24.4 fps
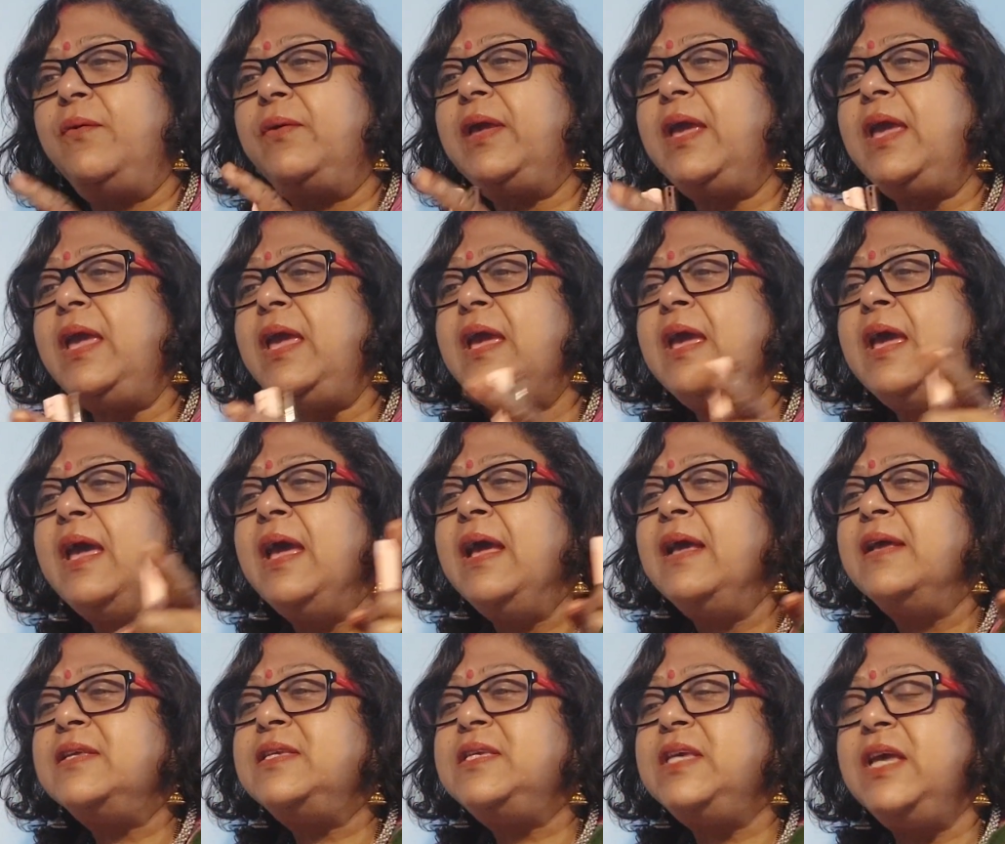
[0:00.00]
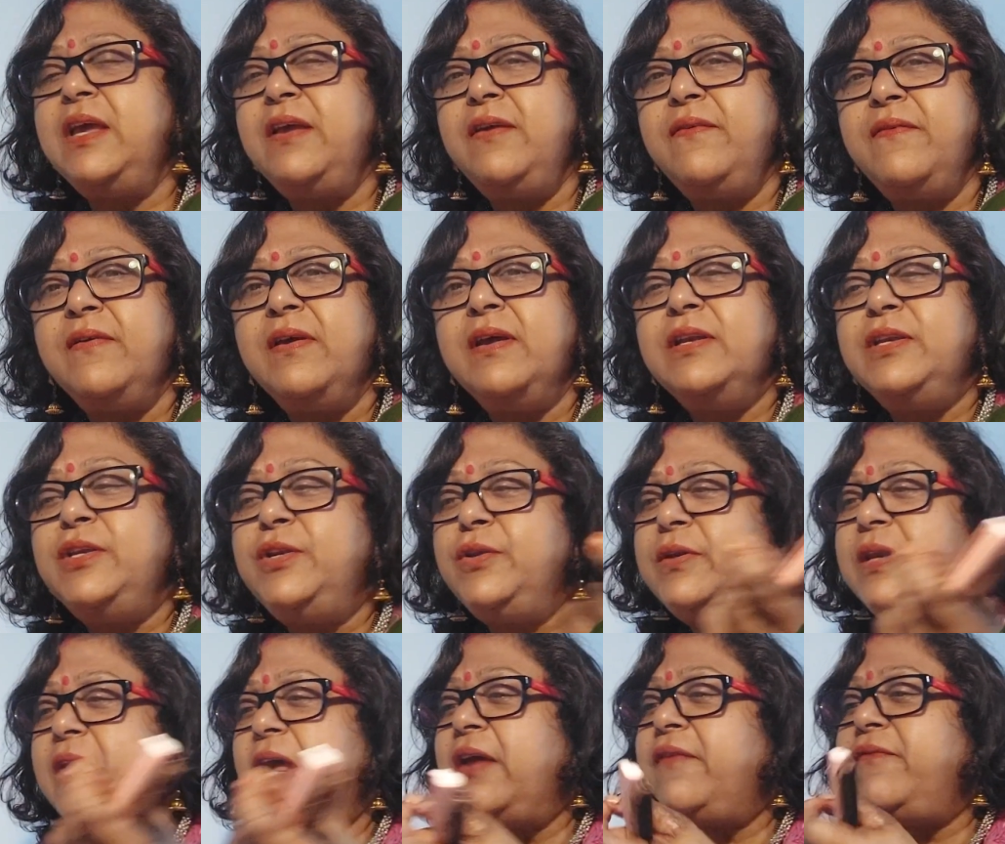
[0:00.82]
Okay, say
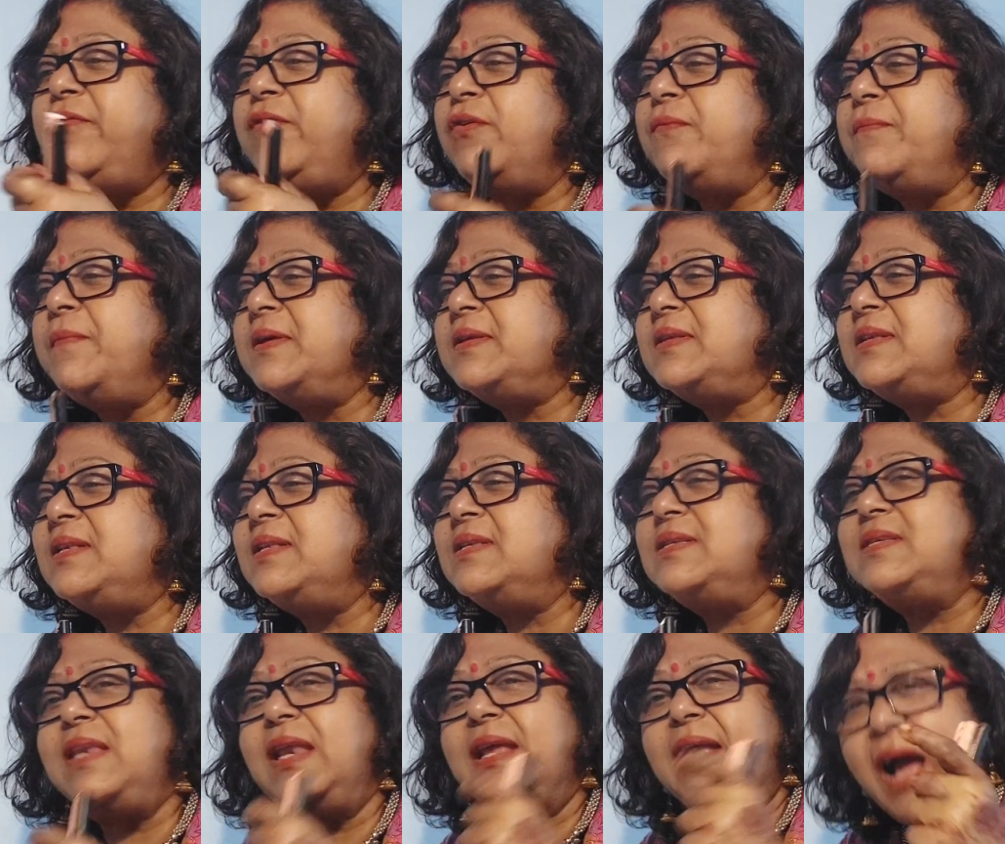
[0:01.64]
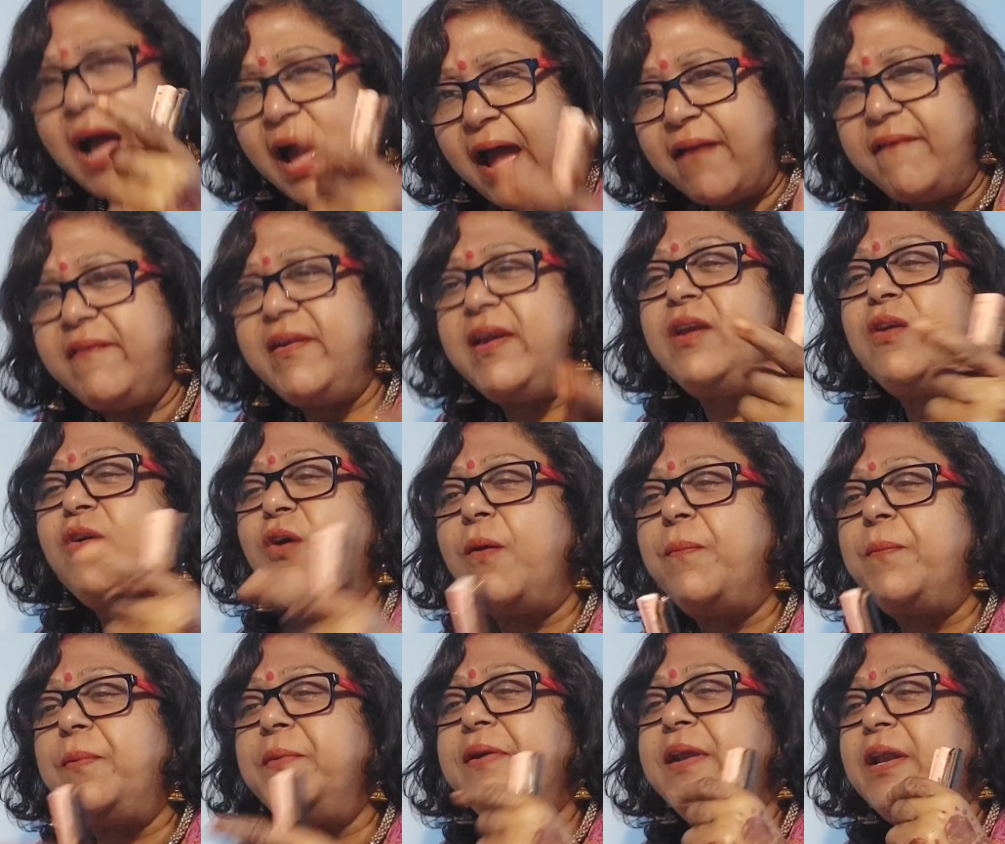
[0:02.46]
you take few metals like iron,
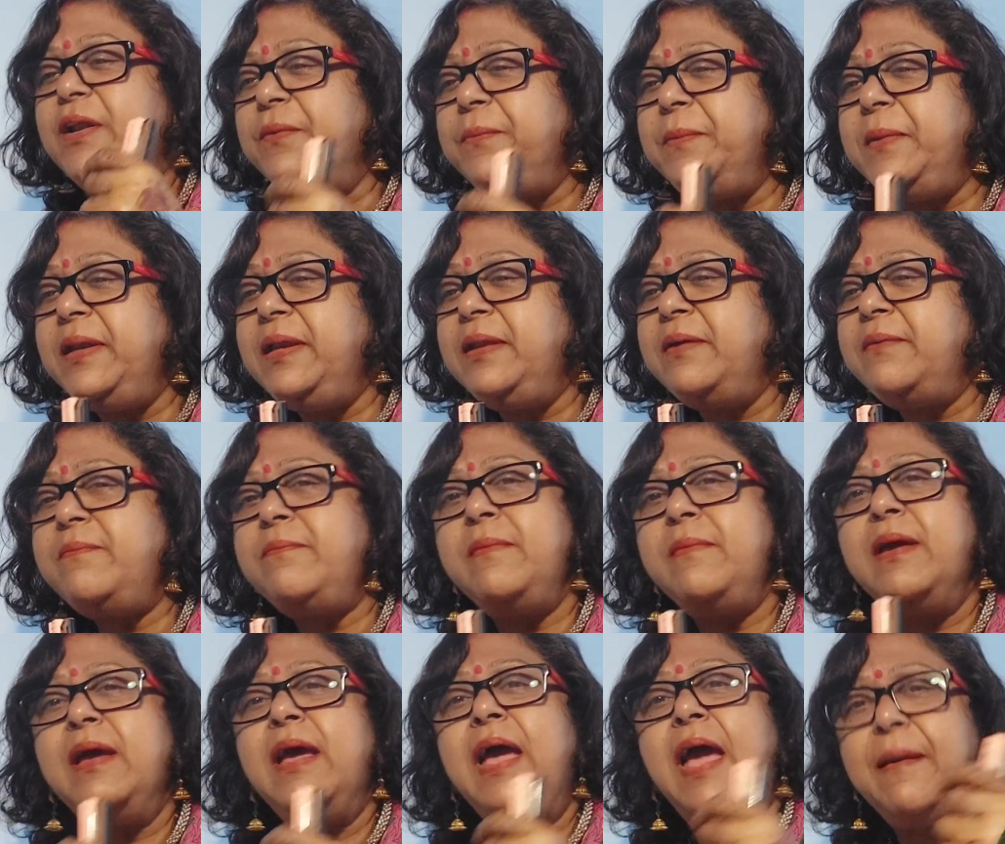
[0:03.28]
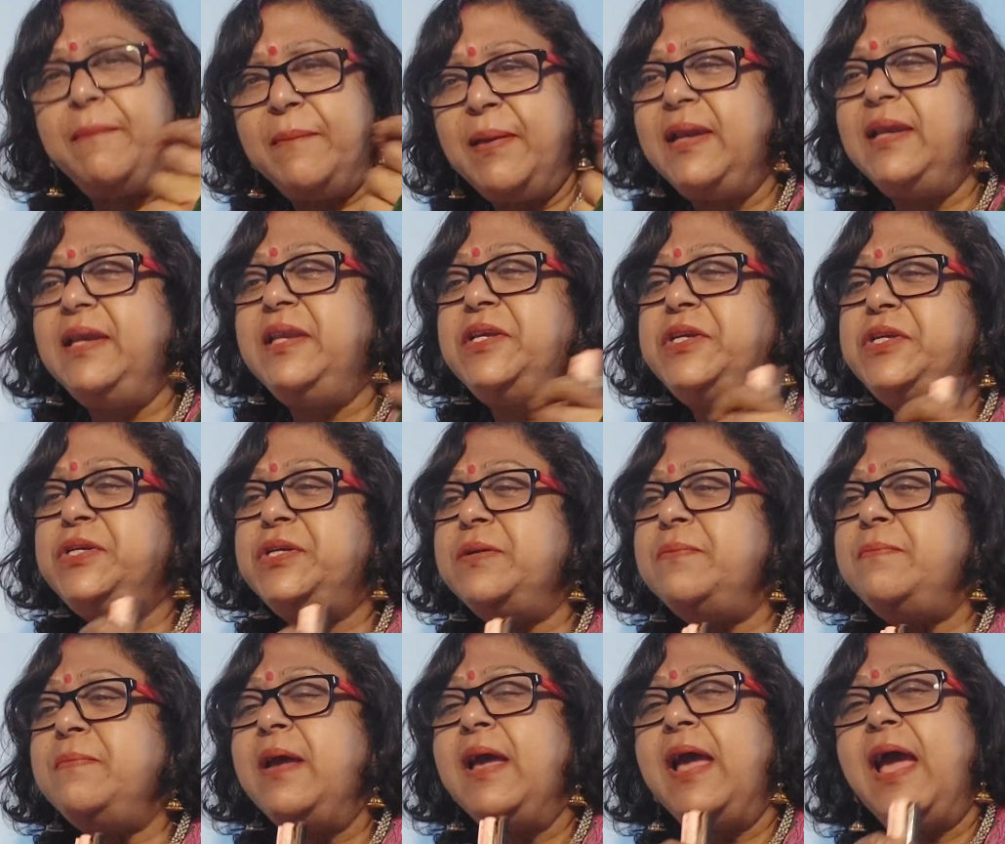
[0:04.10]
copper, aluminium,
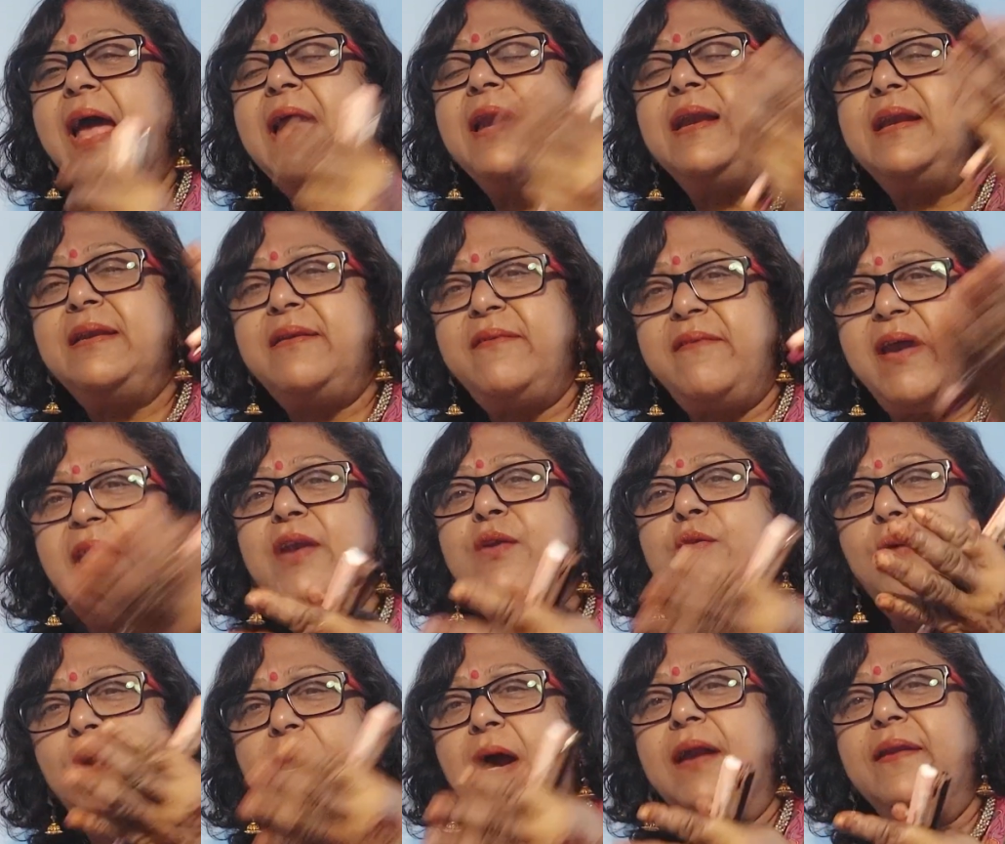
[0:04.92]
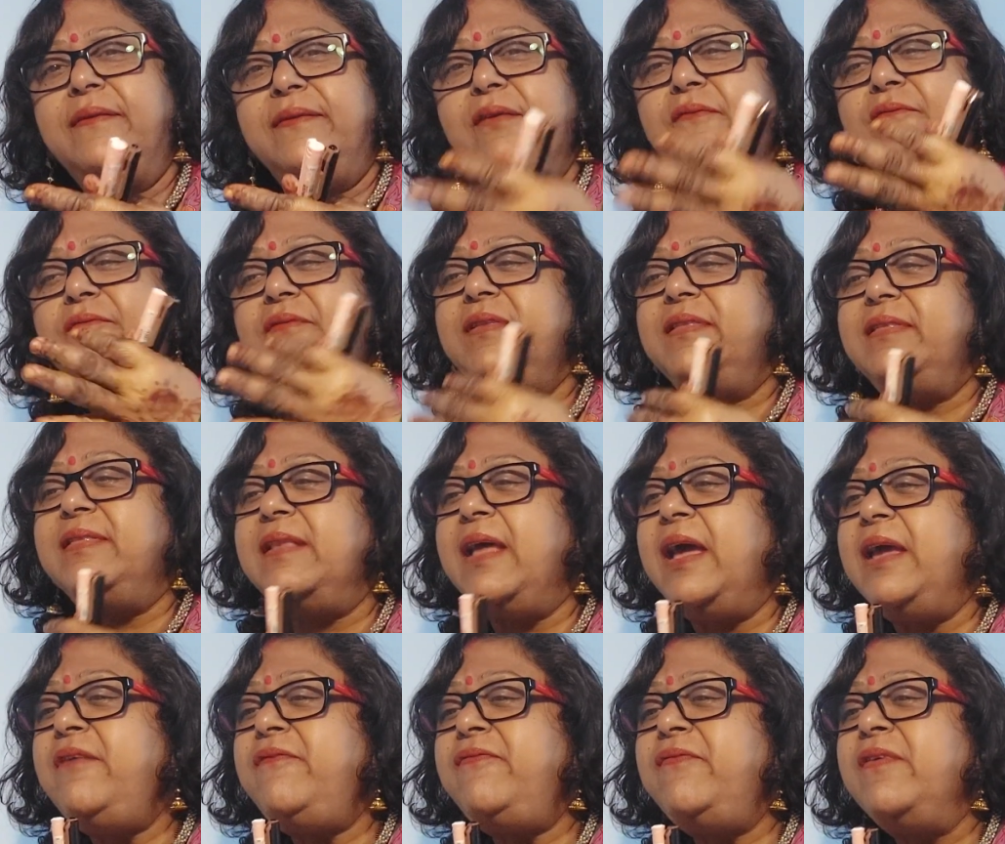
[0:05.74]
magnesium, and try to cut them with
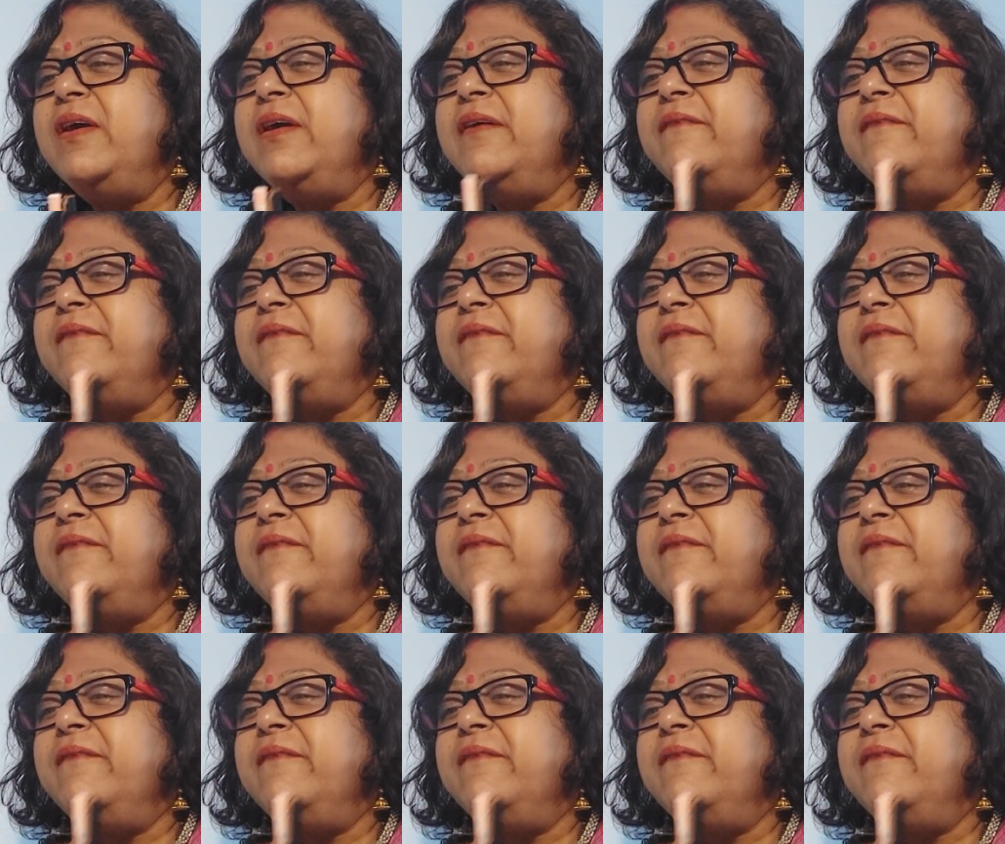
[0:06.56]
knife.